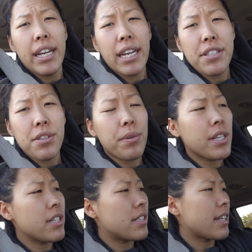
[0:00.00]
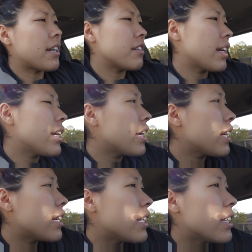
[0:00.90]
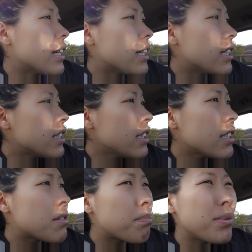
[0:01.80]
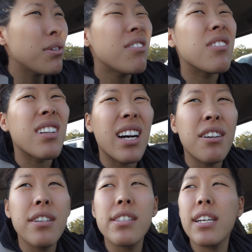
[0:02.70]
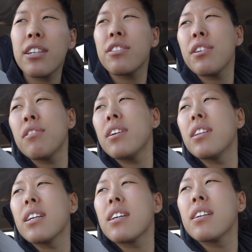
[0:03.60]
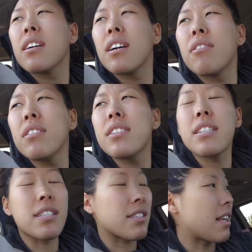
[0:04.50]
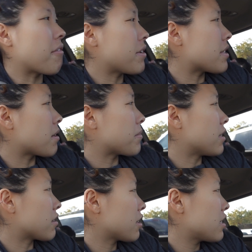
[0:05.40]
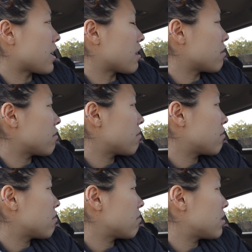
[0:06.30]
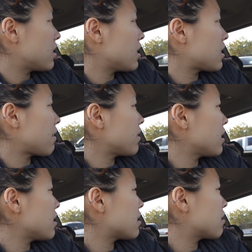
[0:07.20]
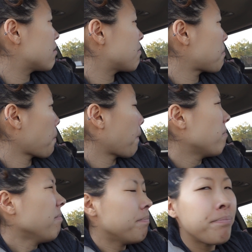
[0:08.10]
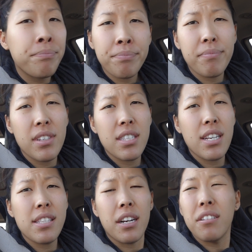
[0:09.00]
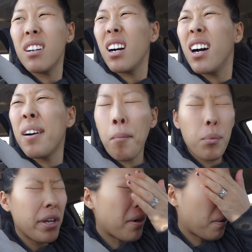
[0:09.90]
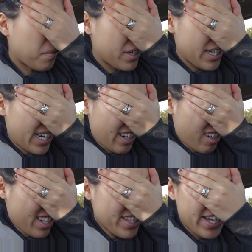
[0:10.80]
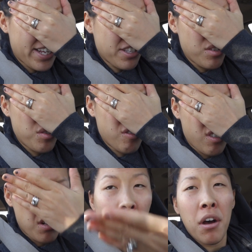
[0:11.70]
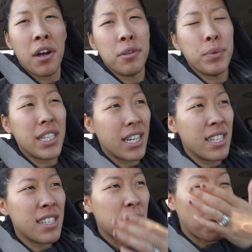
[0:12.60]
Hi guys, so it is Saturday and it's beautiful out. It's actually only like, I want to say it's like 70 something degrees out. Is it 70s? It's nice out. Um, we are running errands as usual on the weekend.